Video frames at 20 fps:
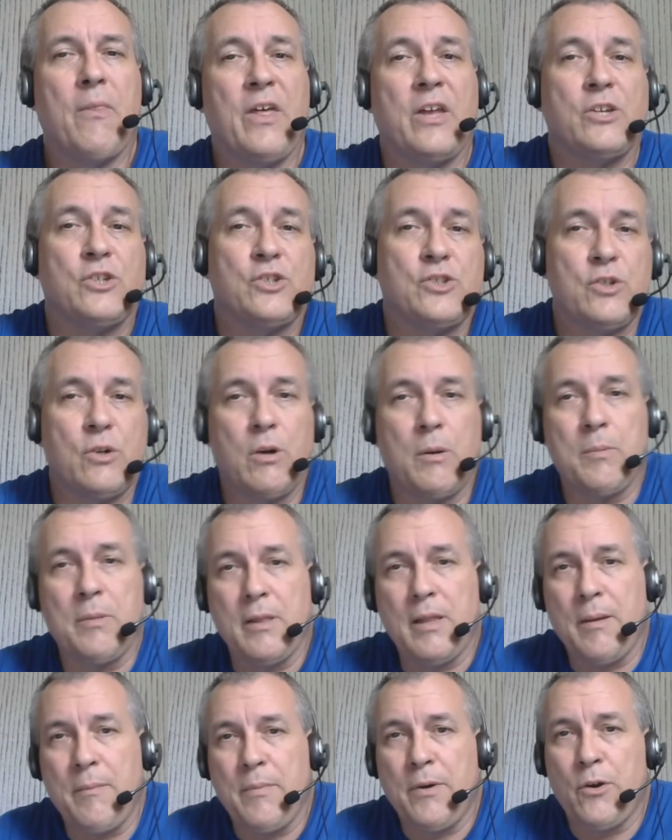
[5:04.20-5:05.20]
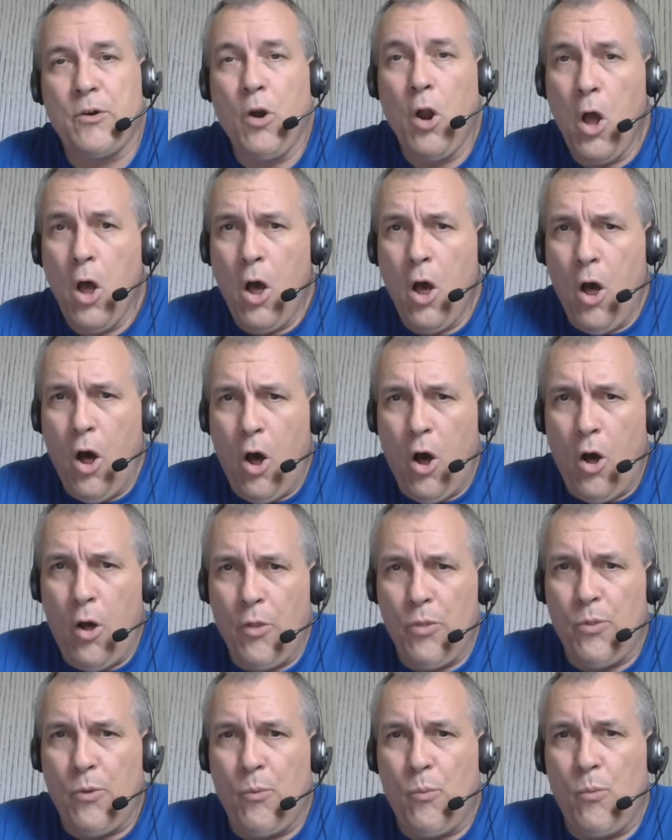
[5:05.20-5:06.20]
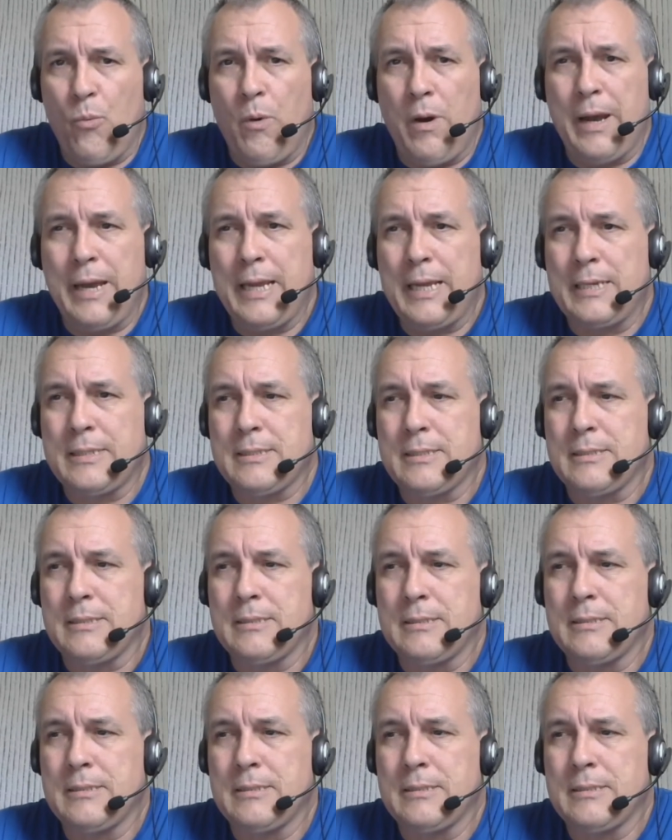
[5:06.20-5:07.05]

show up a lot better. On the white,